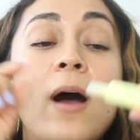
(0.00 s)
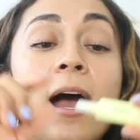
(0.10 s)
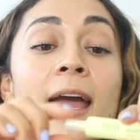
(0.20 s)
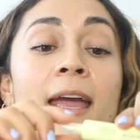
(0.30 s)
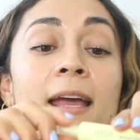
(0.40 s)

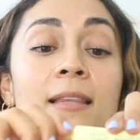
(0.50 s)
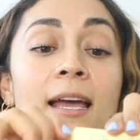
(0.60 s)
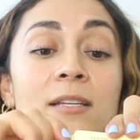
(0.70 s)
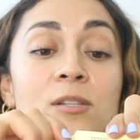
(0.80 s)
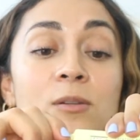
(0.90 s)
I
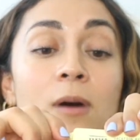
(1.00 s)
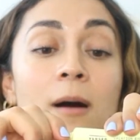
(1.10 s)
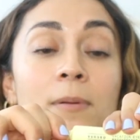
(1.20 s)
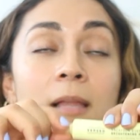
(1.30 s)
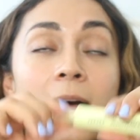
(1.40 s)
like to
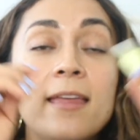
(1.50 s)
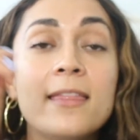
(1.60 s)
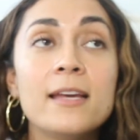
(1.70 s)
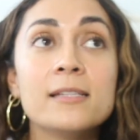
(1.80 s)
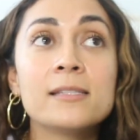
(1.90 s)
apply
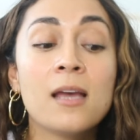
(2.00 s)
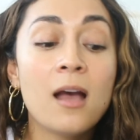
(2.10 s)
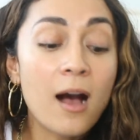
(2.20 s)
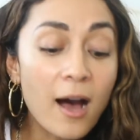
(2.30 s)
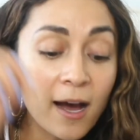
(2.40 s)
this
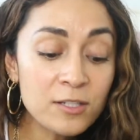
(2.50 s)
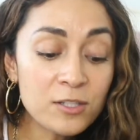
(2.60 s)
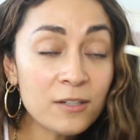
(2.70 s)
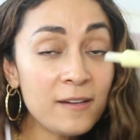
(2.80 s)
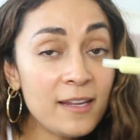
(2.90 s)

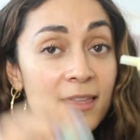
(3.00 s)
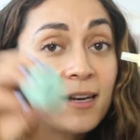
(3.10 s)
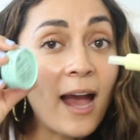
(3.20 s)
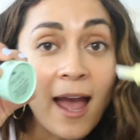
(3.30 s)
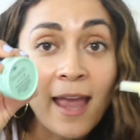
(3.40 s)
underneath
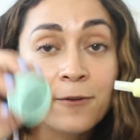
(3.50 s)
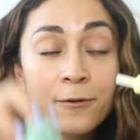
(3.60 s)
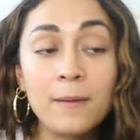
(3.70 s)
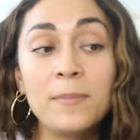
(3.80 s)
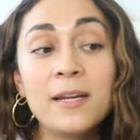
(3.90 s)
an eye
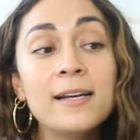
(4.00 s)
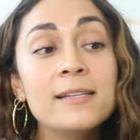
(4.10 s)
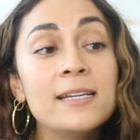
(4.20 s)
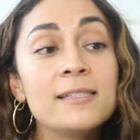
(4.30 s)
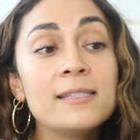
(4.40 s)
cream
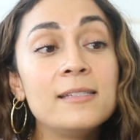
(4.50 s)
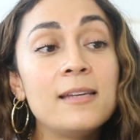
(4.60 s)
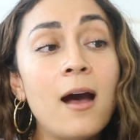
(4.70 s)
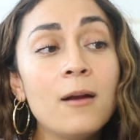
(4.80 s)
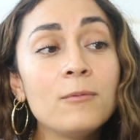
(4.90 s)
because it's
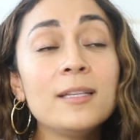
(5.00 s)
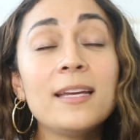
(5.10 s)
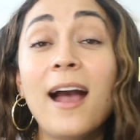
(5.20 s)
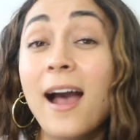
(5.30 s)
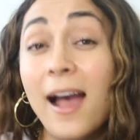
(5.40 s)
not
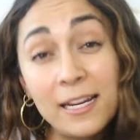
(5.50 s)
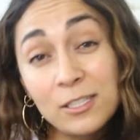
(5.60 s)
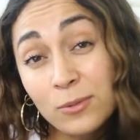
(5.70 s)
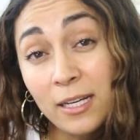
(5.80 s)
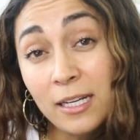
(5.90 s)
really
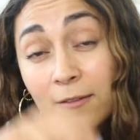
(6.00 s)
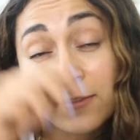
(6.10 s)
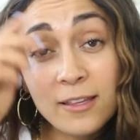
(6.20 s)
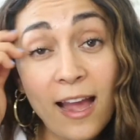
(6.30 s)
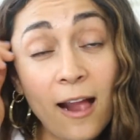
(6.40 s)
hydrating
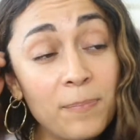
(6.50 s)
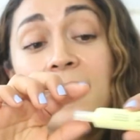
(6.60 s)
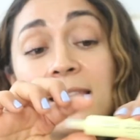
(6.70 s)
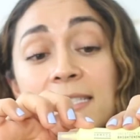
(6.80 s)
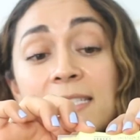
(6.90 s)
for that.
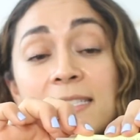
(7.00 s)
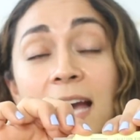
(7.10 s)
This is